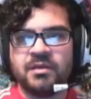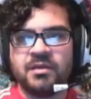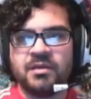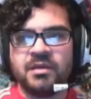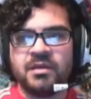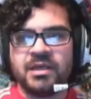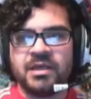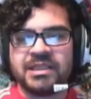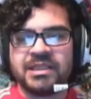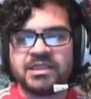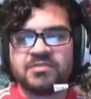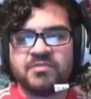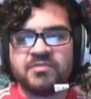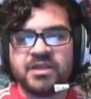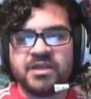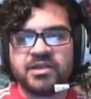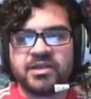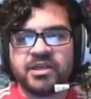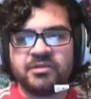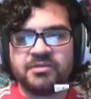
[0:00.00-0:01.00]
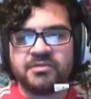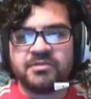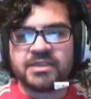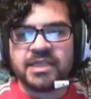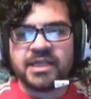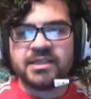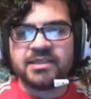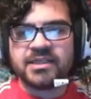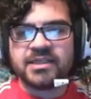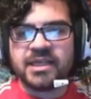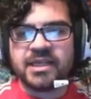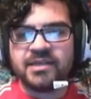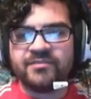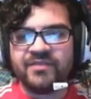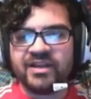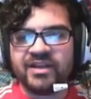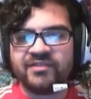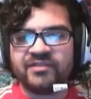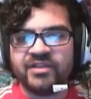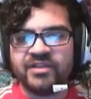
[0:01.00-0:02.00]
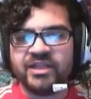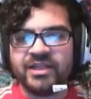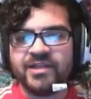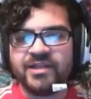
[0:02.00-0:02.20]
And we are going second again, thankfully.